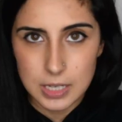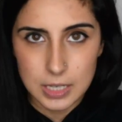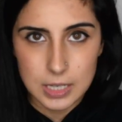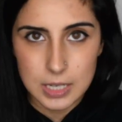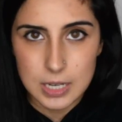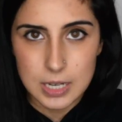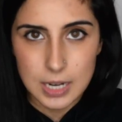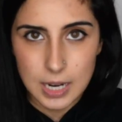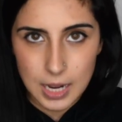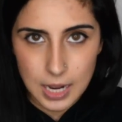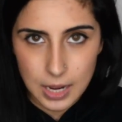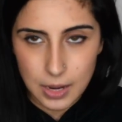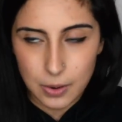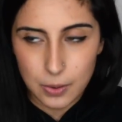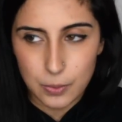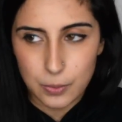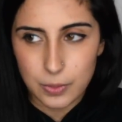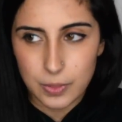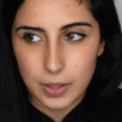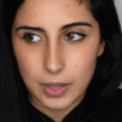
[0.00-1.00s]
did
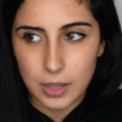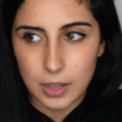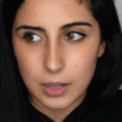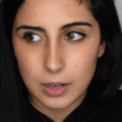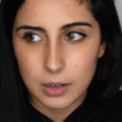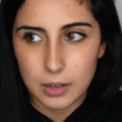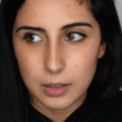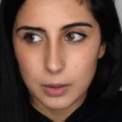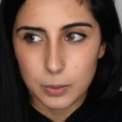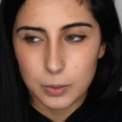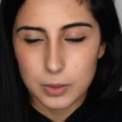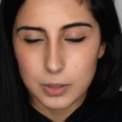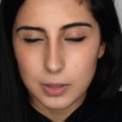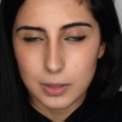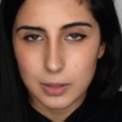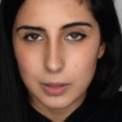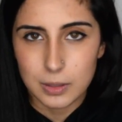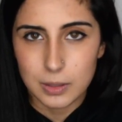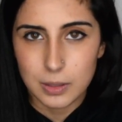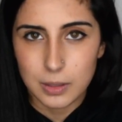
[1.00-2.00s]
now, that it was going
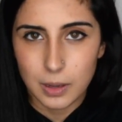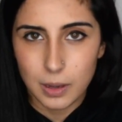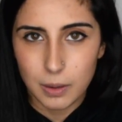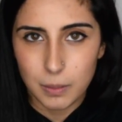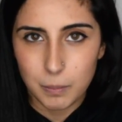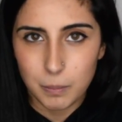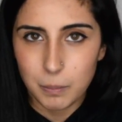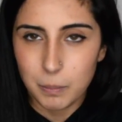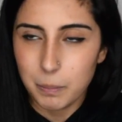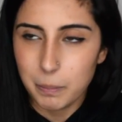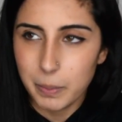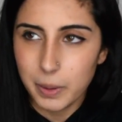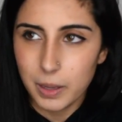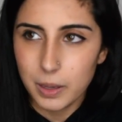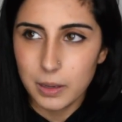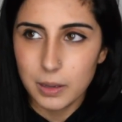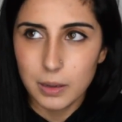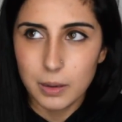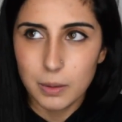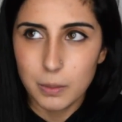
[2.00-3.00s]
to look dumb.
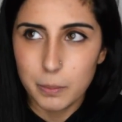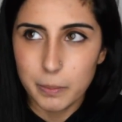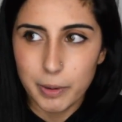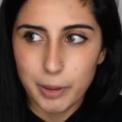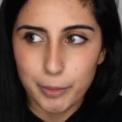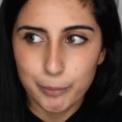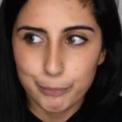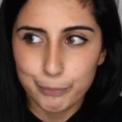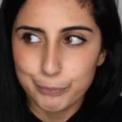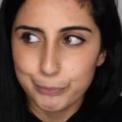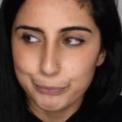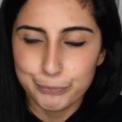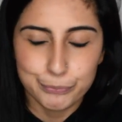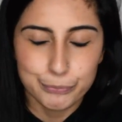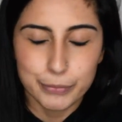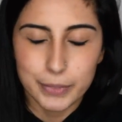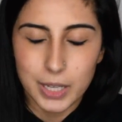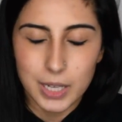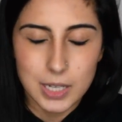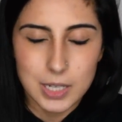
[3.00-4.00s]
But you know what?
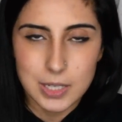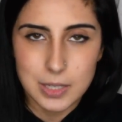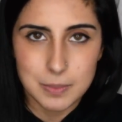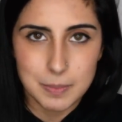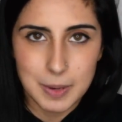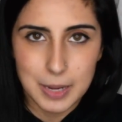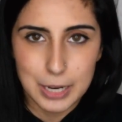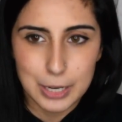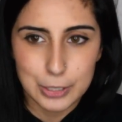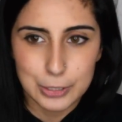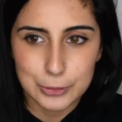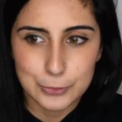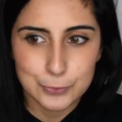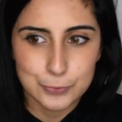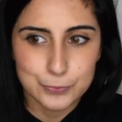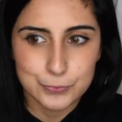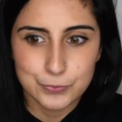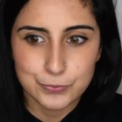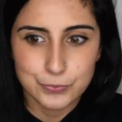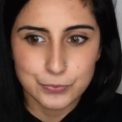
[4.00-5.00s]
It doesn't matter.
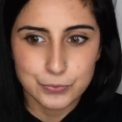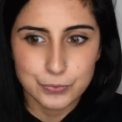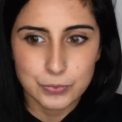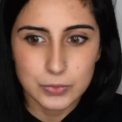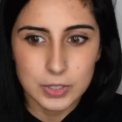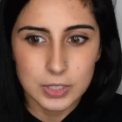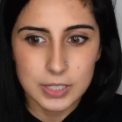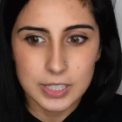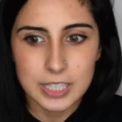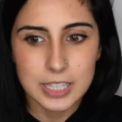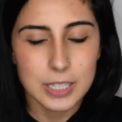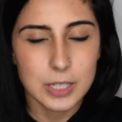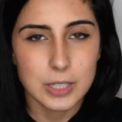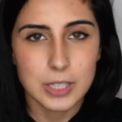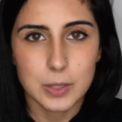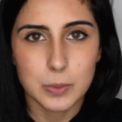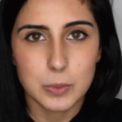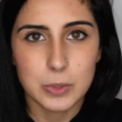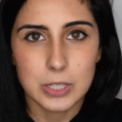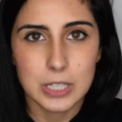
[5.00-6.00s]
I think
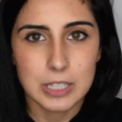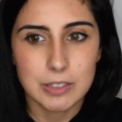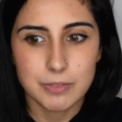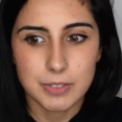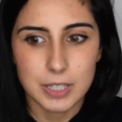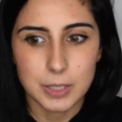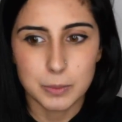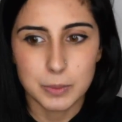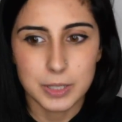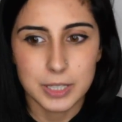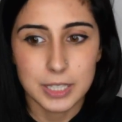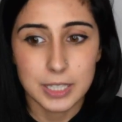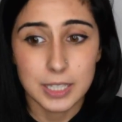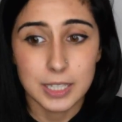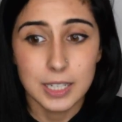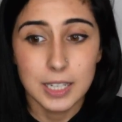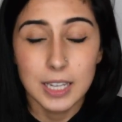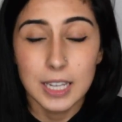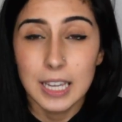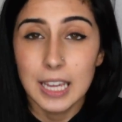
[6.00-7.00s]
that we'll have fun with it.
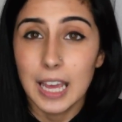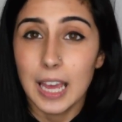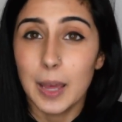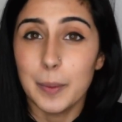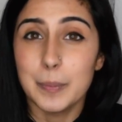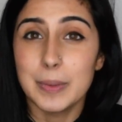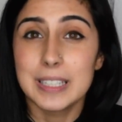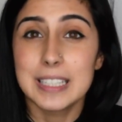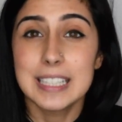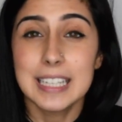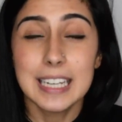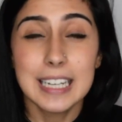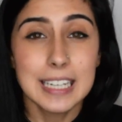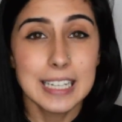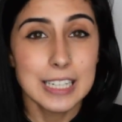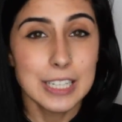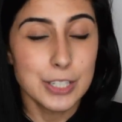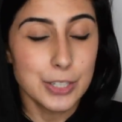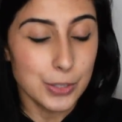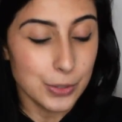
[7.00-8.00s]
I'm
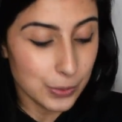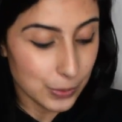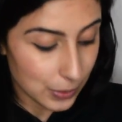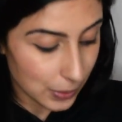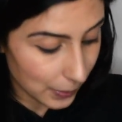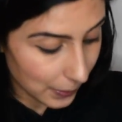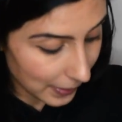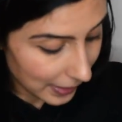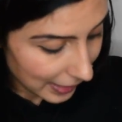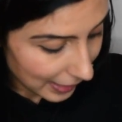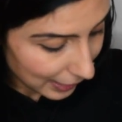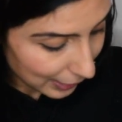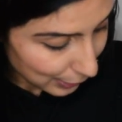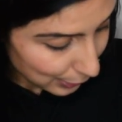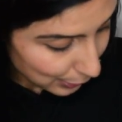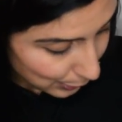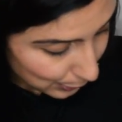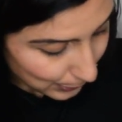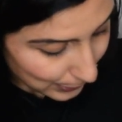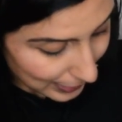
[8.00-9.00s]
excited to go ahead
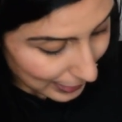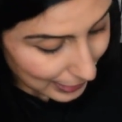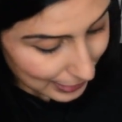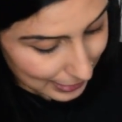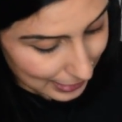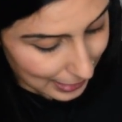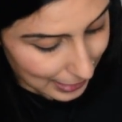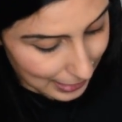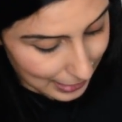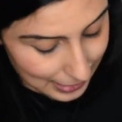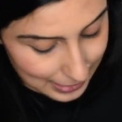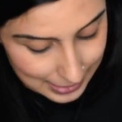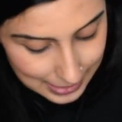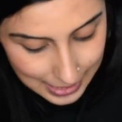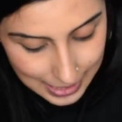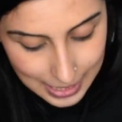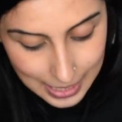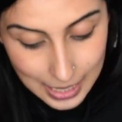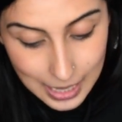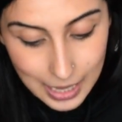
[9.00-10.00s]
and do these things
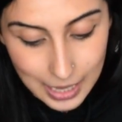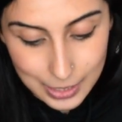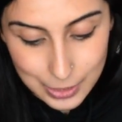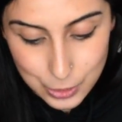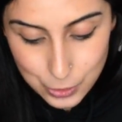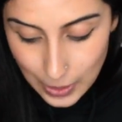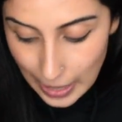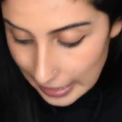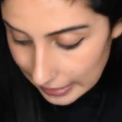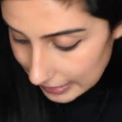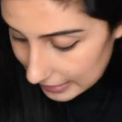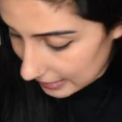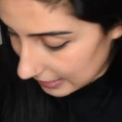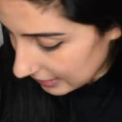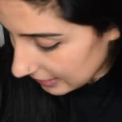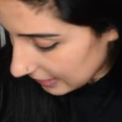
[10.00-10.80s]
and try these